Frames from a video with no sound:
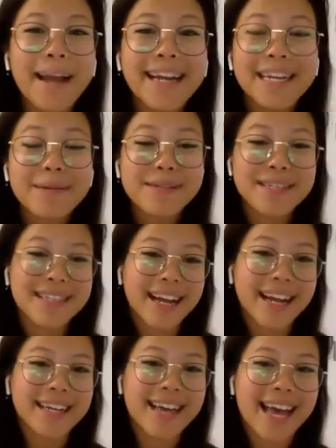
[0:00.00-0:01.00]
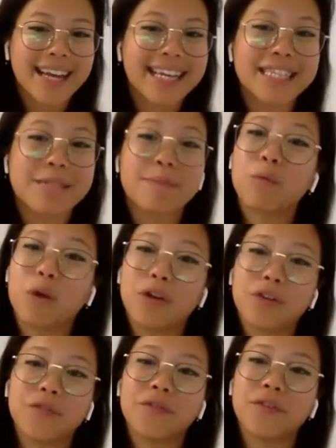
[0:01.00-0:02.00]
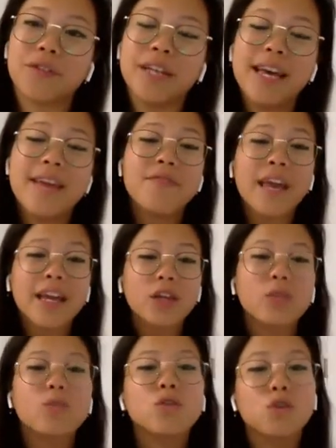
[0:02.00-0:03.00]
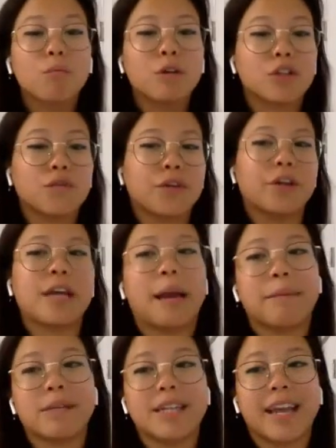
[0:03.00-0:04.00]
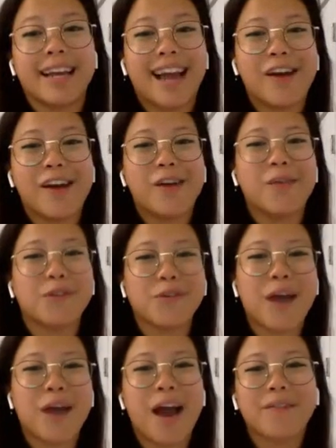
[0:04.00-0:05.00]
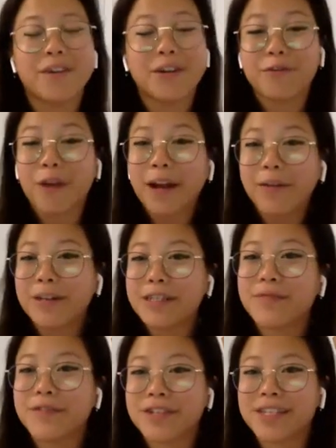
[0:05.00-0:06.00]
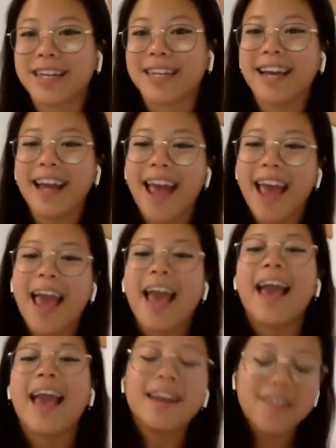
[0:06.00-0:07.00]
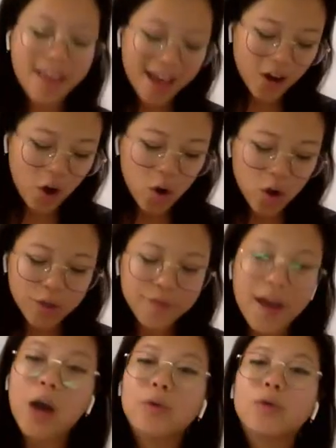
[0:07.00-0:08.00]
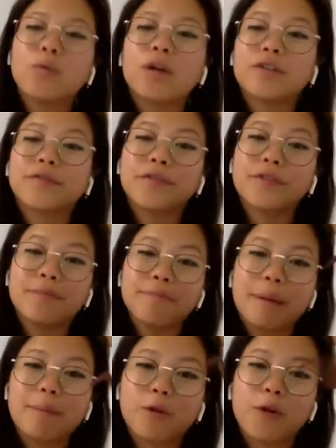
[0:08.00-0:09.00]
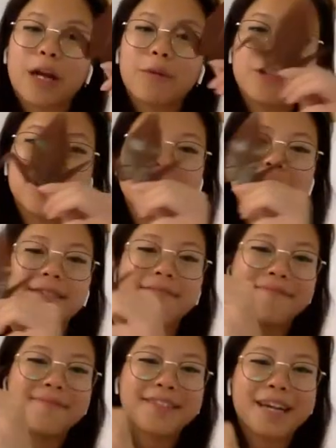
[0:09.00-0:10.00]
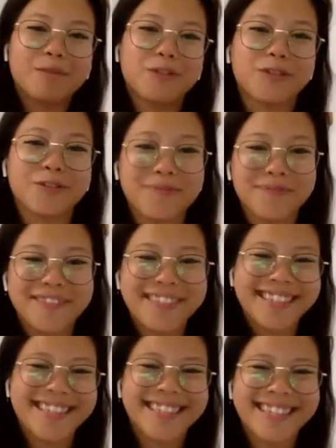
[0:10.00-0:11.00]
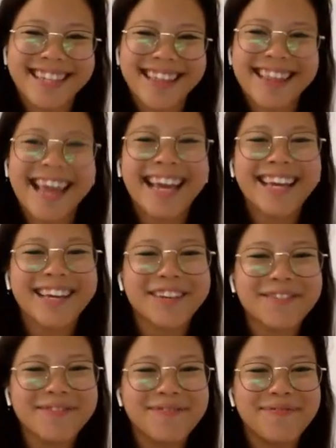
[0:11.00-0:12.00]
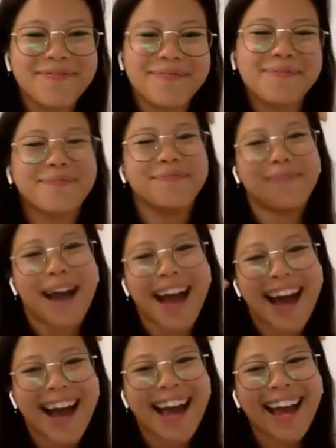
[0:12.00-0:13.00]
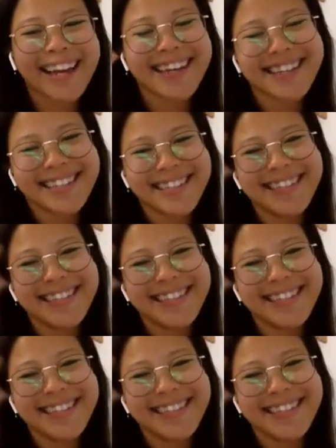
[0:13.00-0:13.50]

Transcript: My name is Elena, and it's been wonderful. Thank you so much for your time today. I hope that you have a great rest of your Sunday and that all of our wonderful paper crane wishes come true. Thank you. Bye.